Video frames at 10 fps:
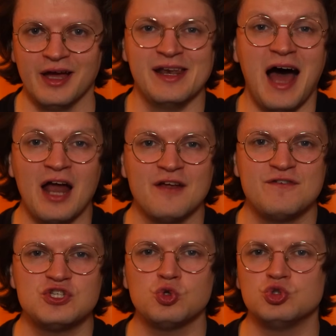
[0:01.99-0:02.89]
an
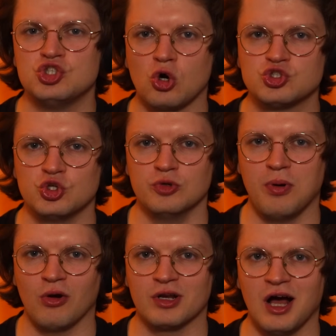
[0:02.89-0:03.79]
unofficial Doctor Who
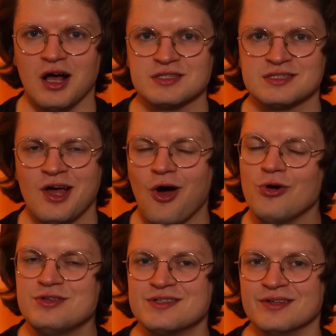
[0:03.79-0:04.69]
podcast
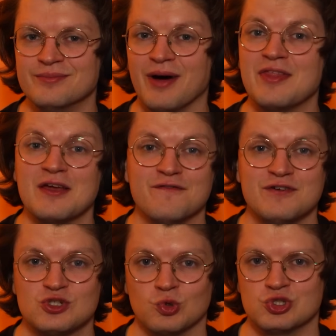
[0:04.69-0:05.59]
hosted by the
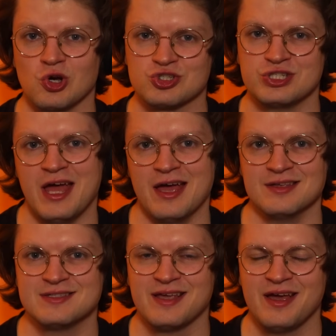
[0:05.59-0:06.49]
official Josh
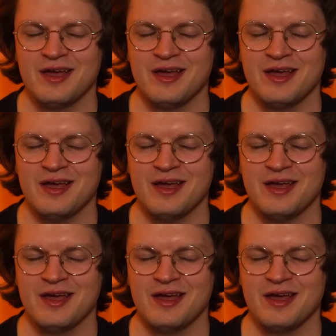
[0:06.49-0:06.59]
Nares.